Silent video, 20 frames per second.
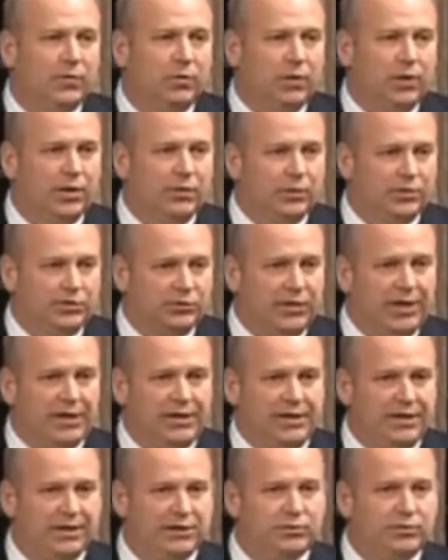working with
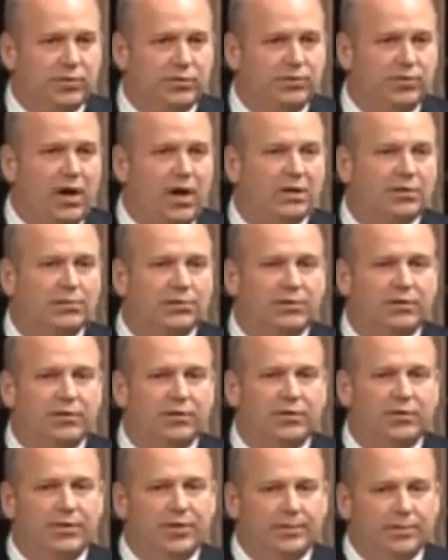trade deals. We've talked about
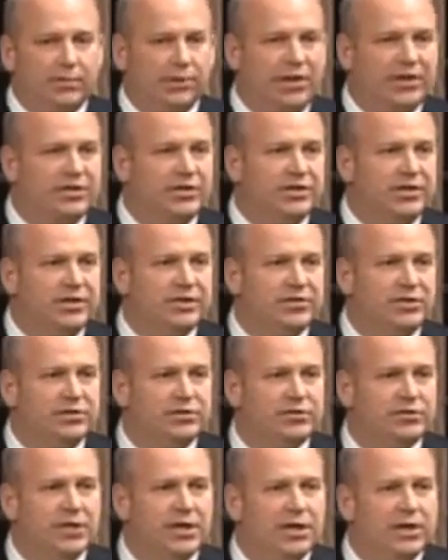dealing with immigration
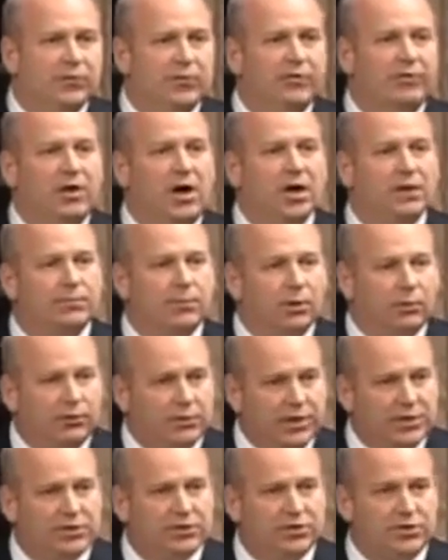issues. We've talked about
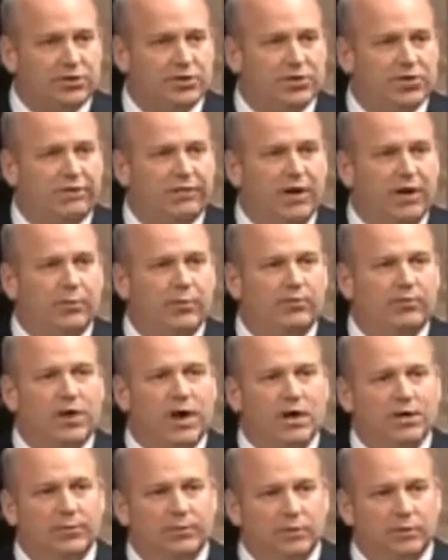research and development.
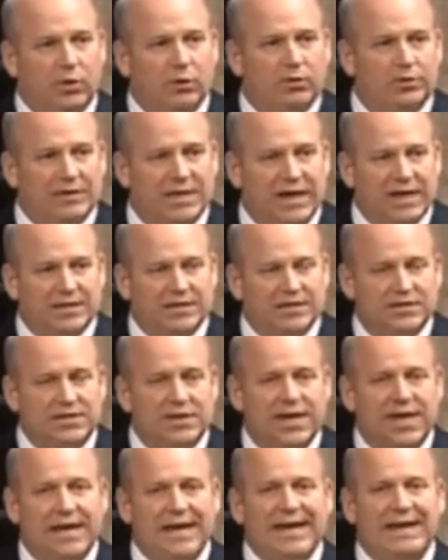We've talked about lower taxes.
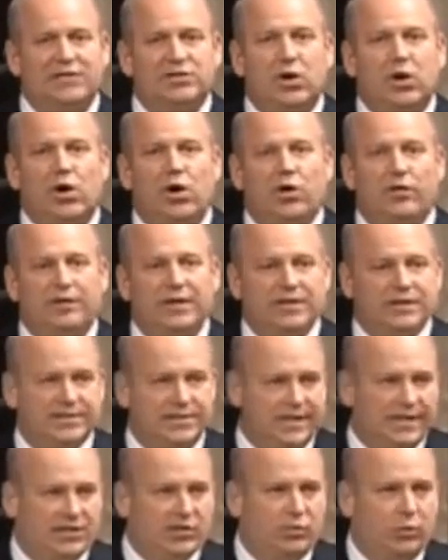It's all these
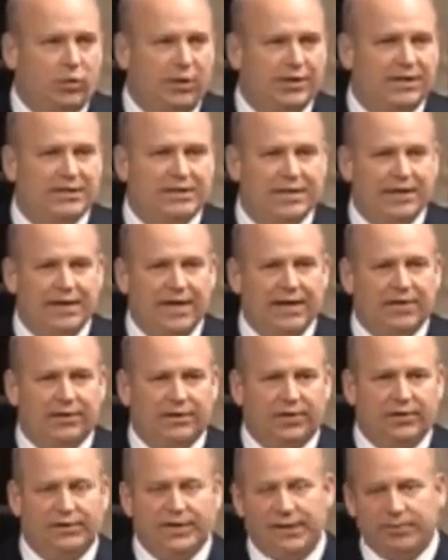things working
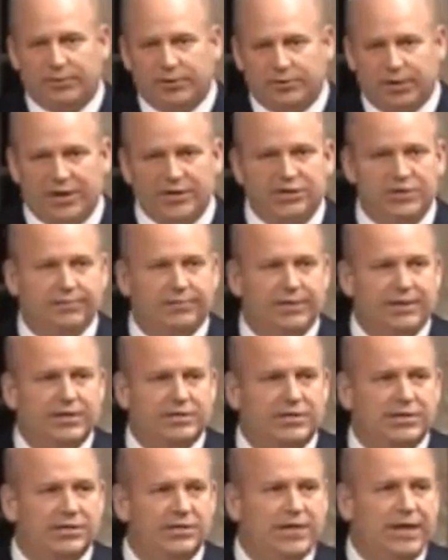together, and the immigration
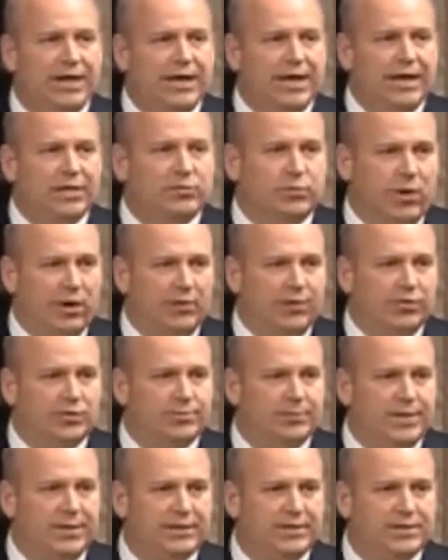piece is one of those
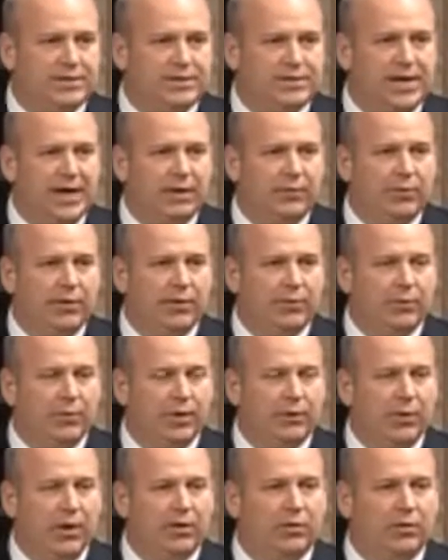pieces, and how
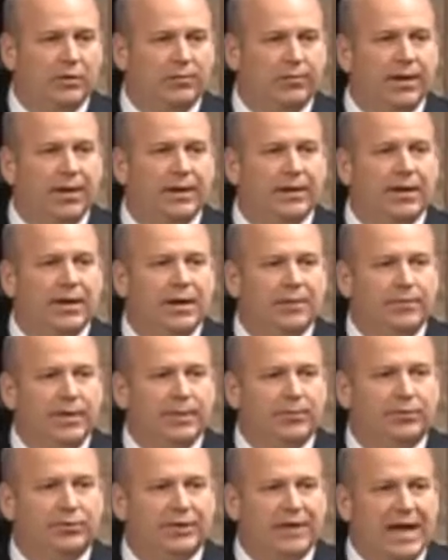we welcome
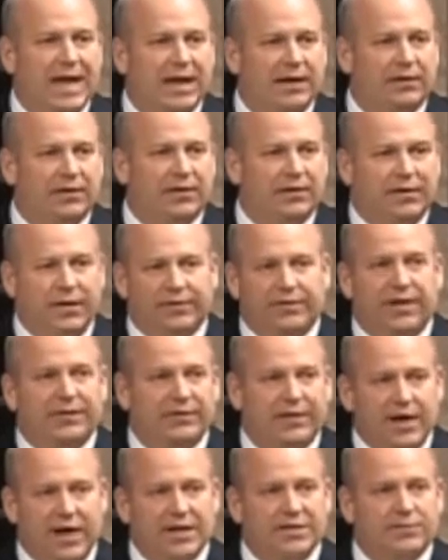people to Canada and
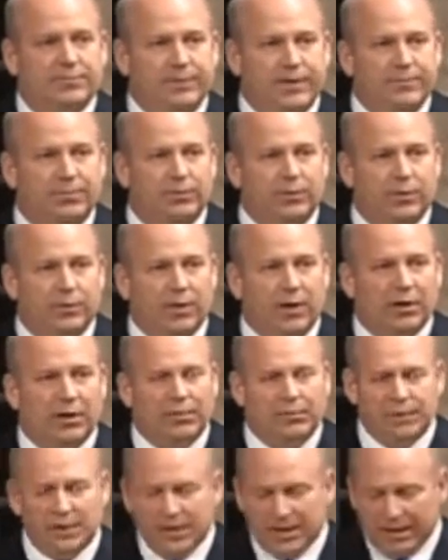the kinds of people we
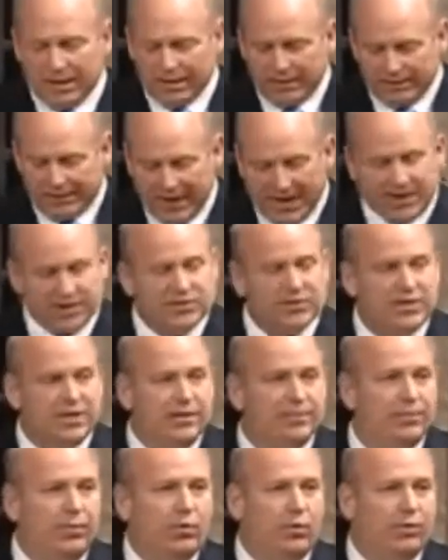welcome. That is the
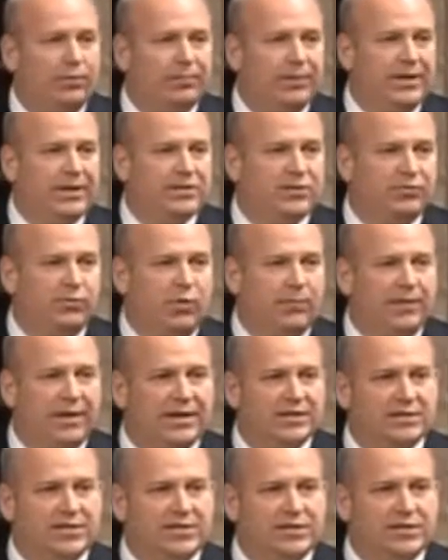important piece of what
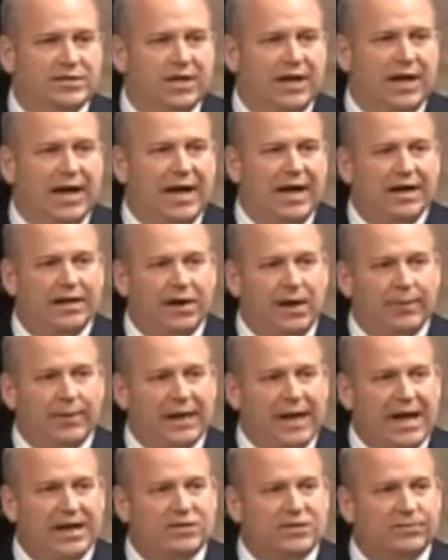makes this
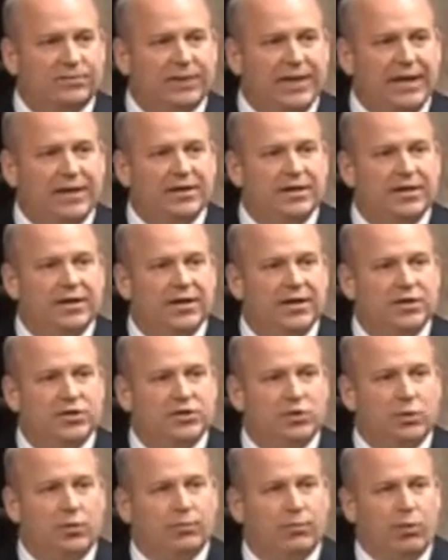economic action plan
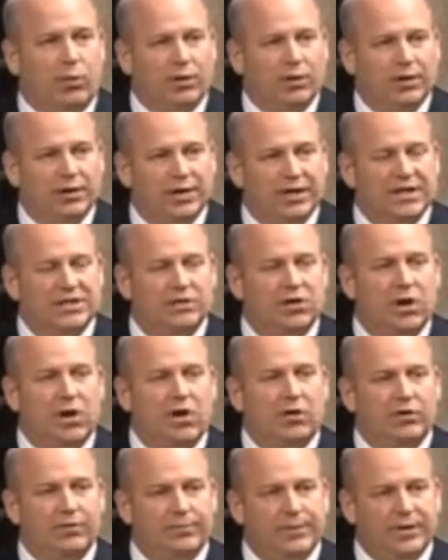so important, is
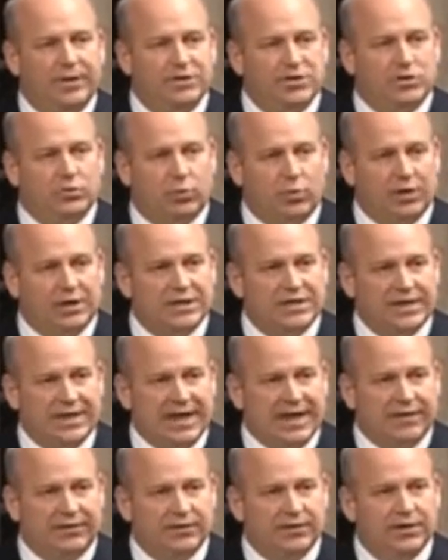all the pieces working
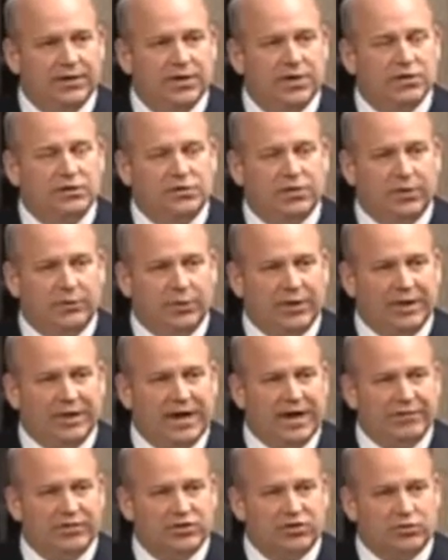together so that we can
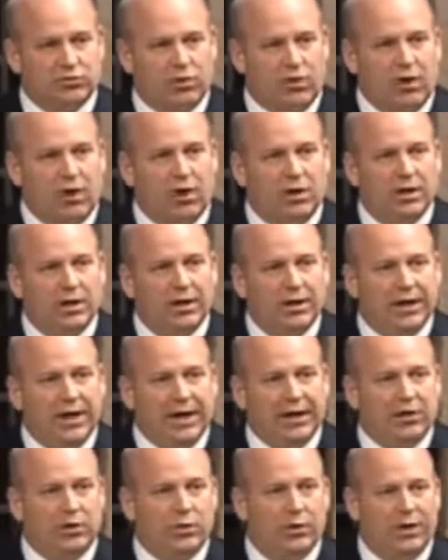have a strong
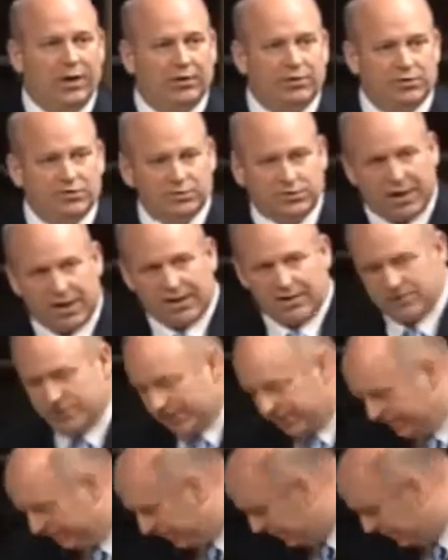and coherent strategy.